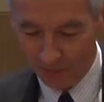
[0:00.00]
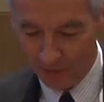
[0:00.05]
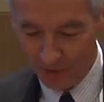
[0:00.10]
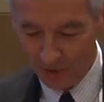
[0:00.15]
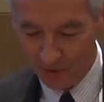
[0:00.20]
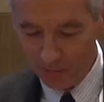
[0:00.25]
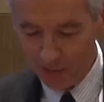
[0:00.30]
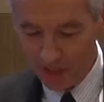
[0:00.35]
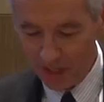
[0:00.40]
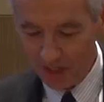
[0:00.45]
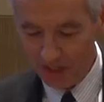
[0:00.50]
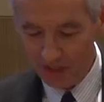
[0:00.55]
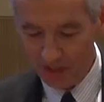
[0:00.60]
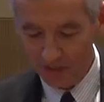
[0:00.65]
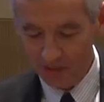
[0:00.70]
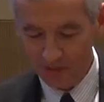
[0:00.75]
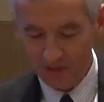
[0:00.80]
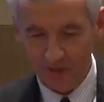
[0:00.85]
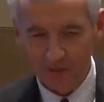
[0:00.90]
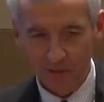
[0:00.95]

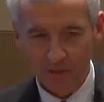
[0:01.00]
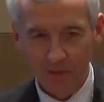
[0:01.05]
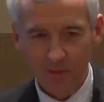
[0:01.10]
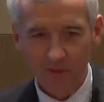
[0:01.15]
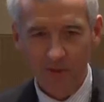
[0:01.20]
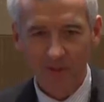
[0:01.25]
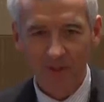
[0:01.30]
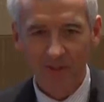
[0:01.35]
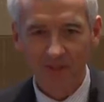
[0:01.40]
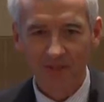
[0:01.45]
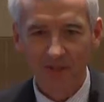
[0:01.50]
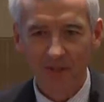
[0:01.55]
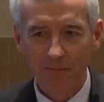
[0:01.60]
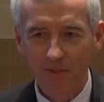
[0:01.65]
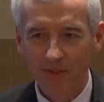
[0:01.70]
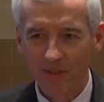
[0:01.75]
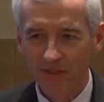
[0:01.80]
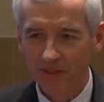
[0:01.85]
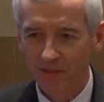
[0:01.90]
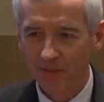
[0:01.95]
perspectives to the
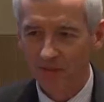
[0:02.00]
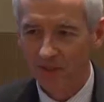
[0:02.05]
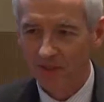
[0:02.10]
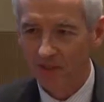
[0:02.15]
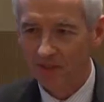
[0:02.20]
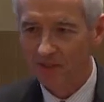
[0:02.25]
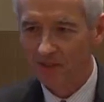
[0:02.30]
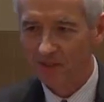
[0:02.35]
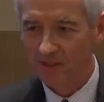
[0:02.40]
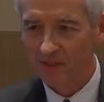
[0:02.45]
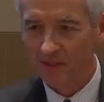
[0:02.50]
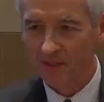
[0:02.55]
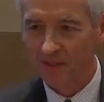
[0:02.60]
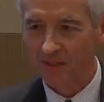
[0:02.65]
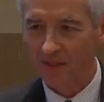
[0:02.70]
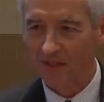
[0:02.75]
subject of this